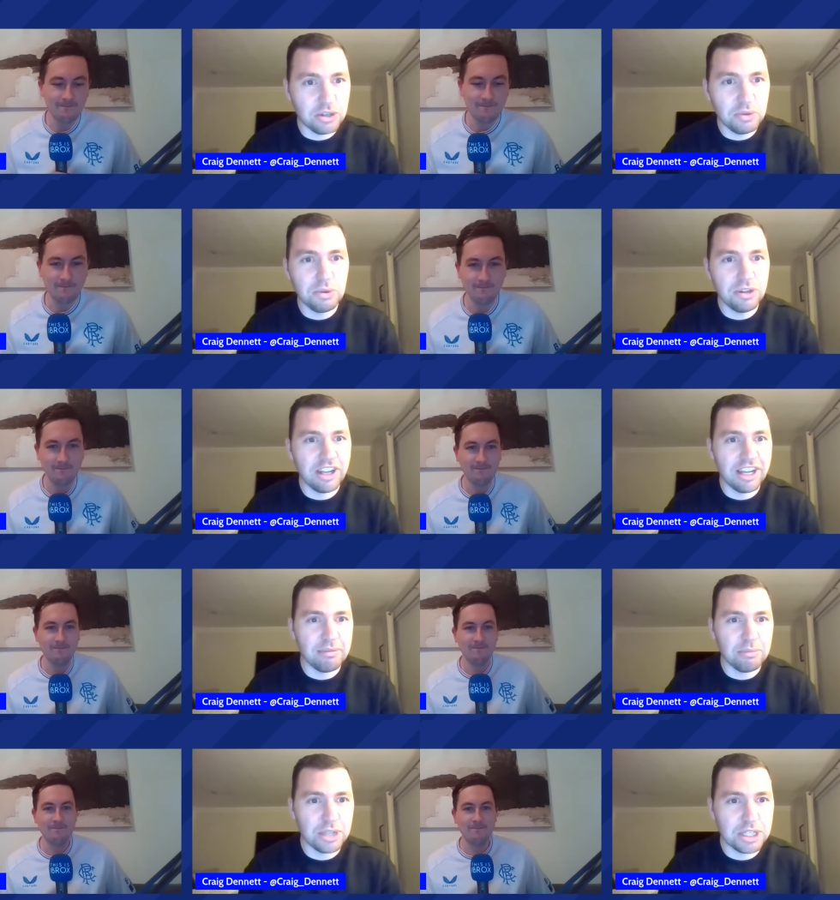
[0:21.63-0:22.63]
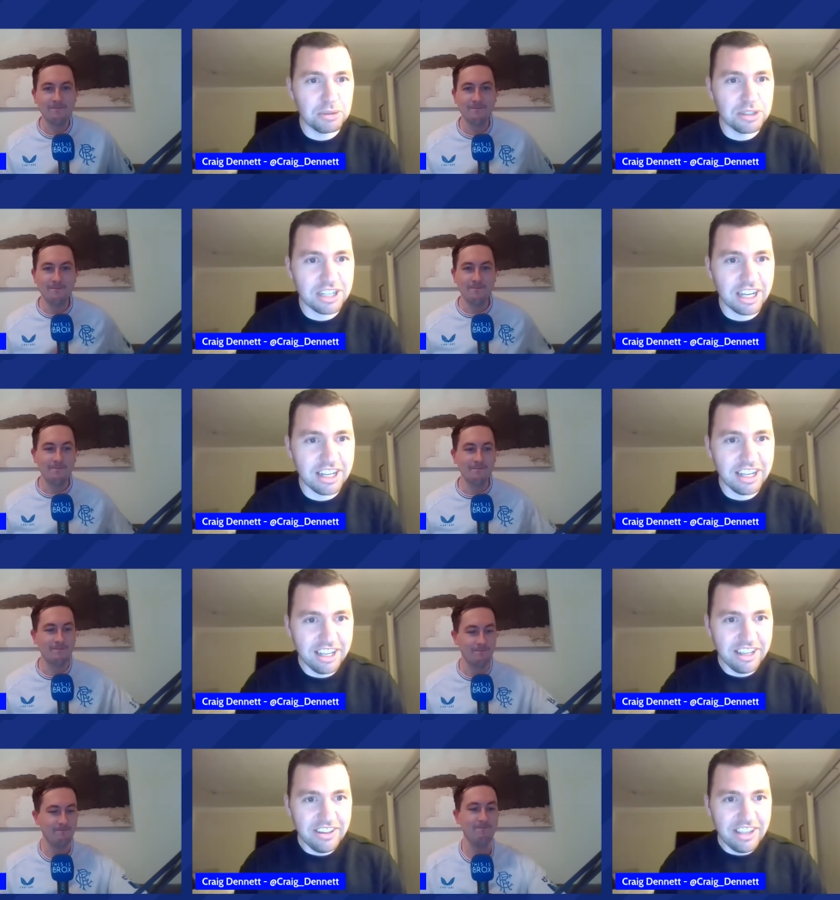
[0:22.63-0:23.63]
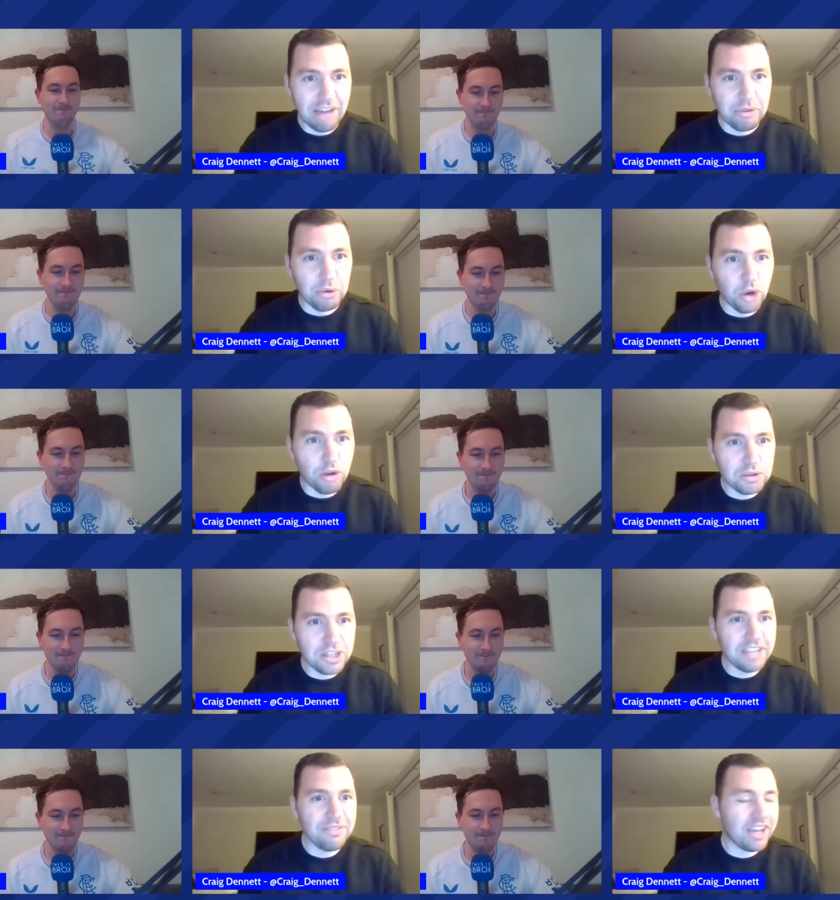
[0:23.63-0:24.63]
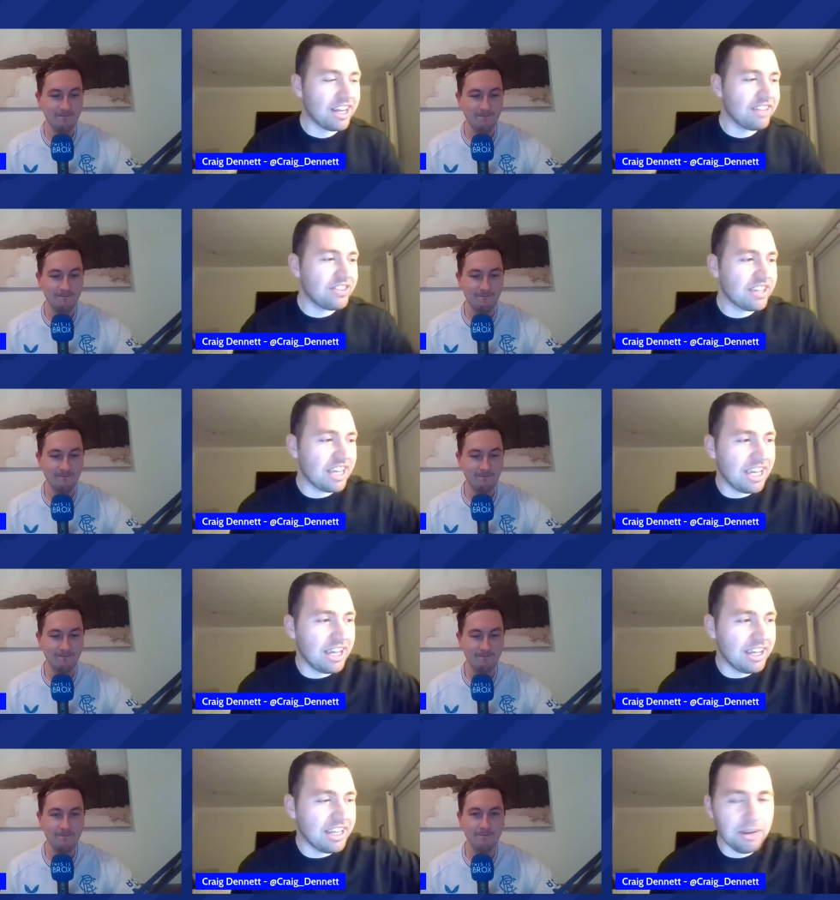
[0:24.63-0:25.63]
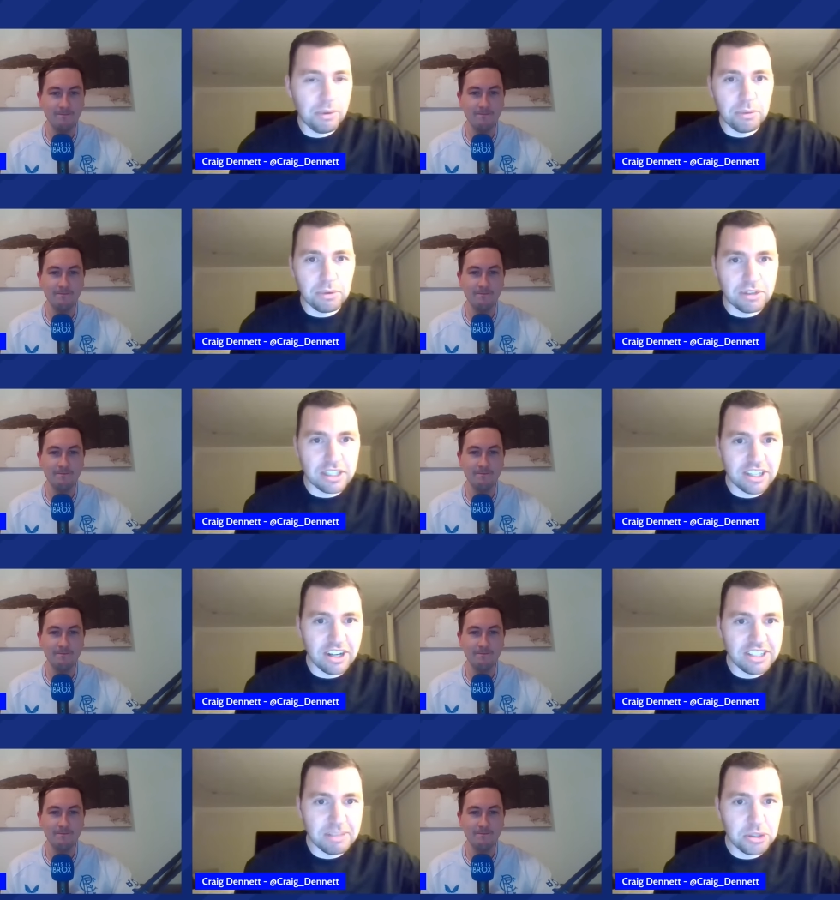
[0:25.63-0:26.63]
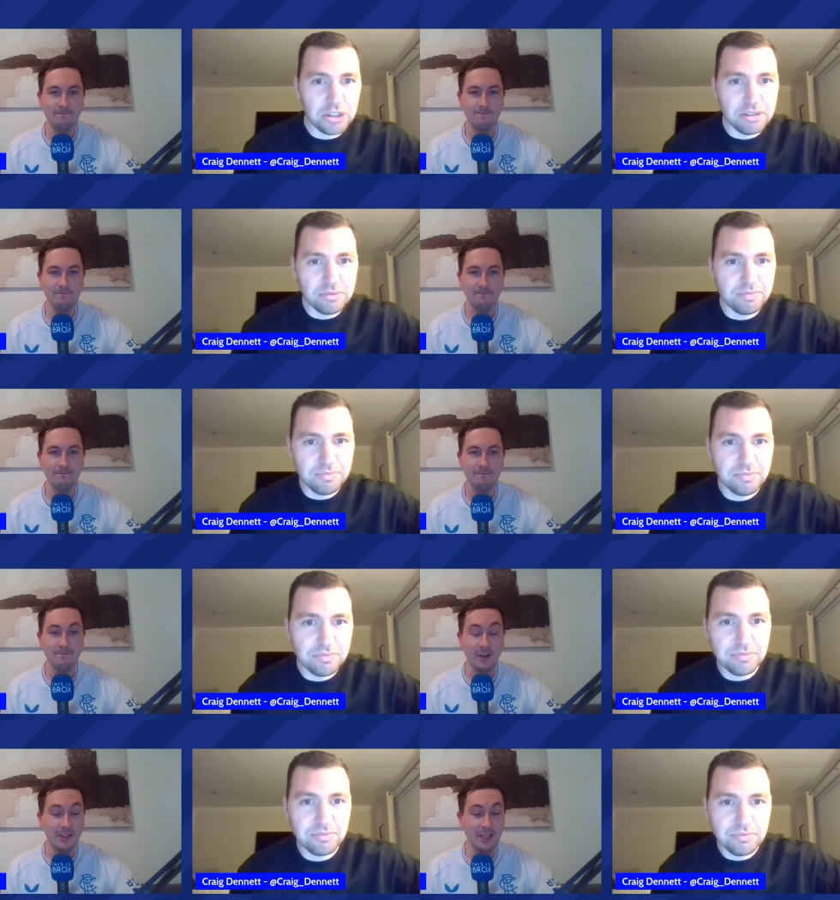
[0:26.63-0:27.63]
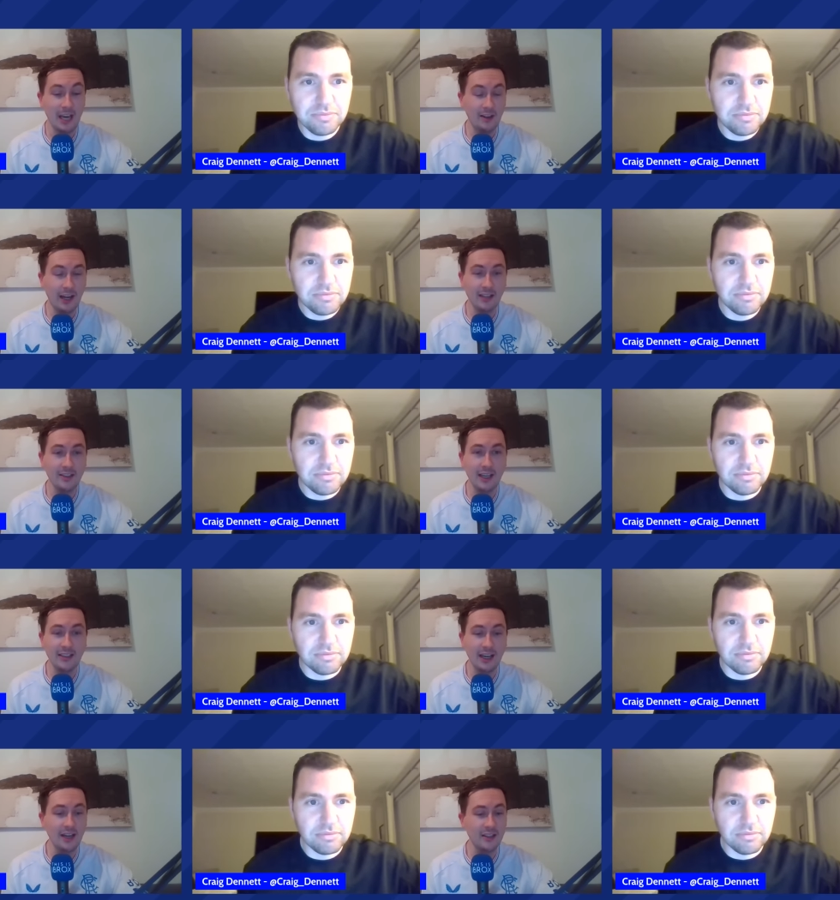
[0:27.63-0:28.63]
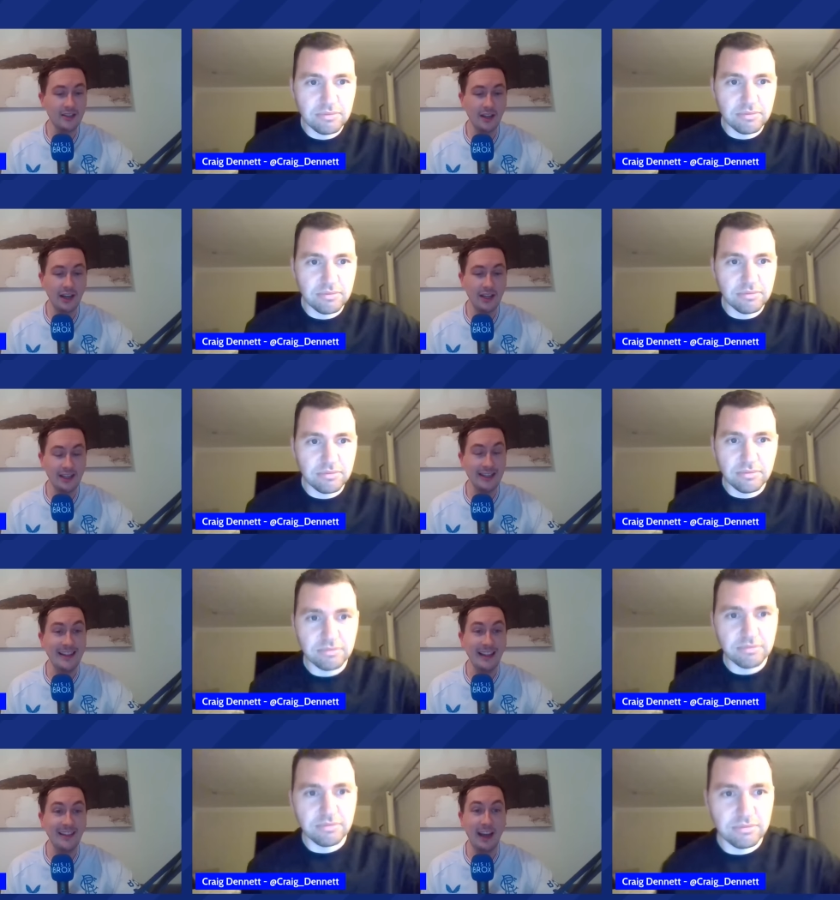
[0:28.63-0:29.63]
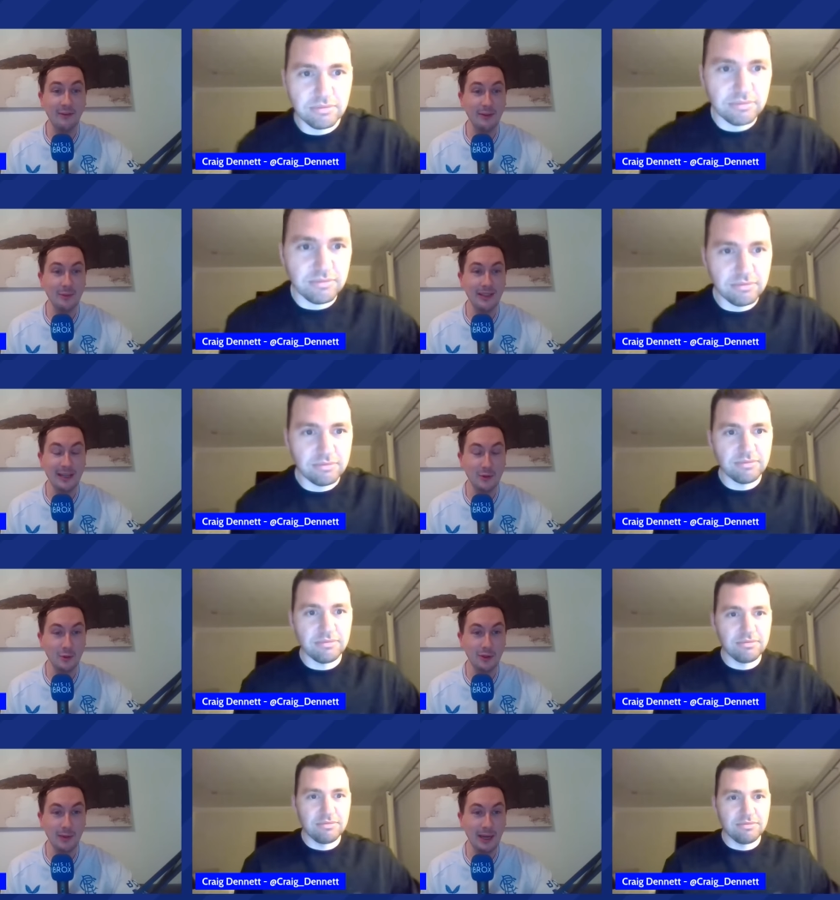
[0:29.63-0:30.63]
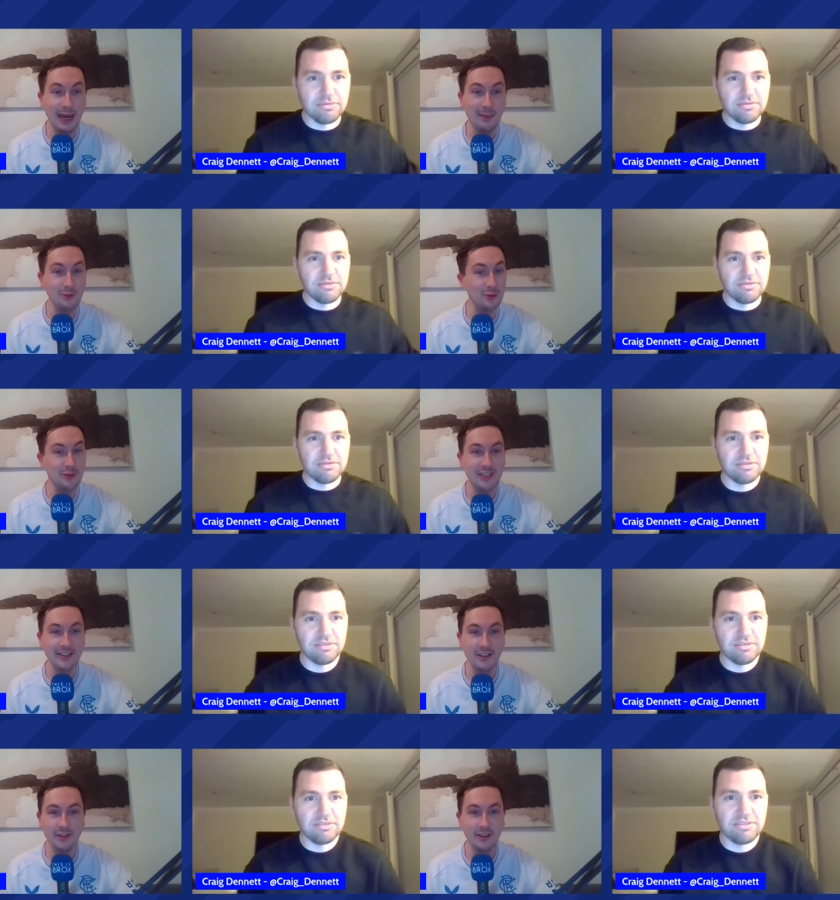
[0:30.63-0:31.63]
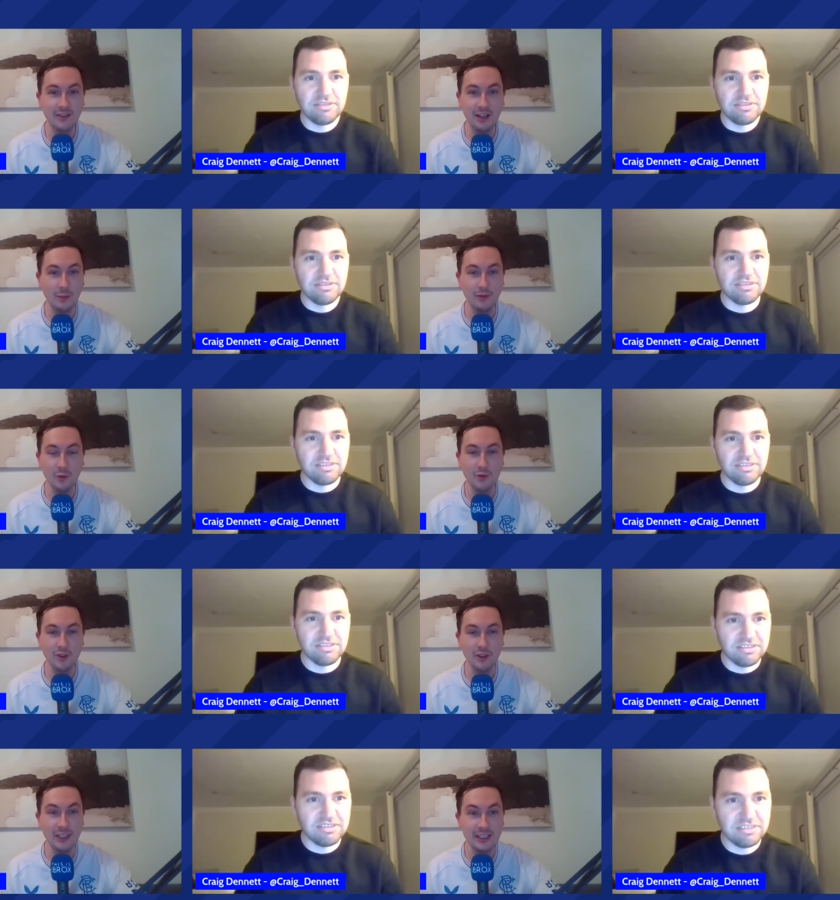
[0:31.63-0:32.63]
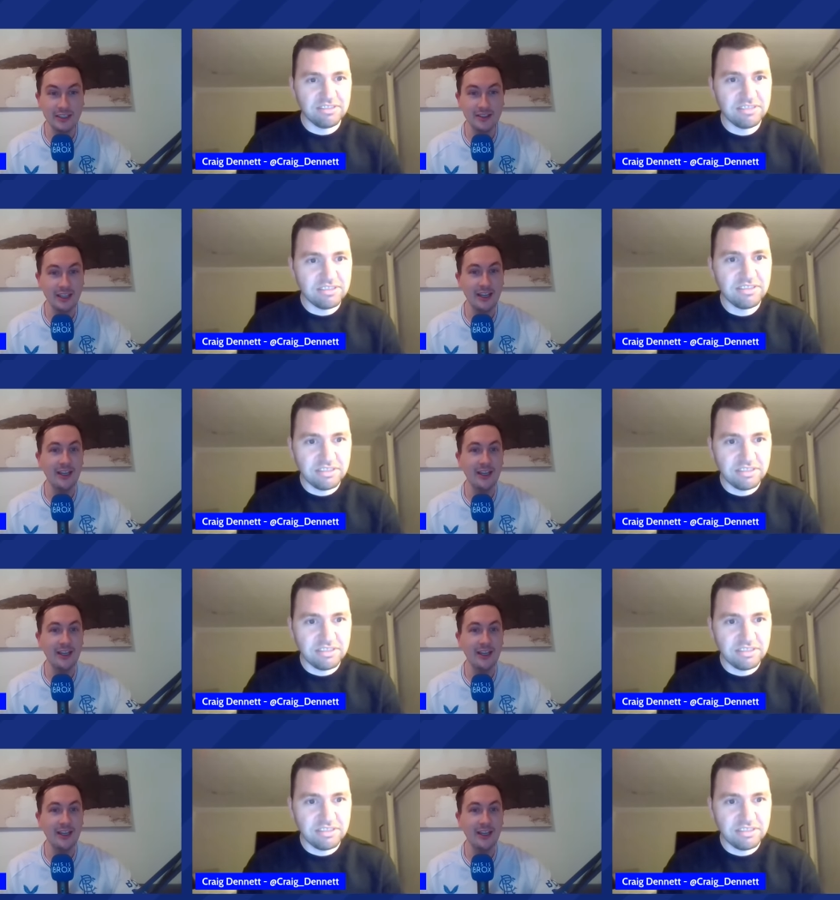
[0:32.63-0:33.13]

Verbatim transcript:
Speaker 1: goal, um, which was a, a real novelty. And uh, yeah, one we'll discuss, I'm sure.
Speaker 2: Yeah, that's that exactly. Tonight did have the potential to be an absolute stinker, didn't it, with those delays,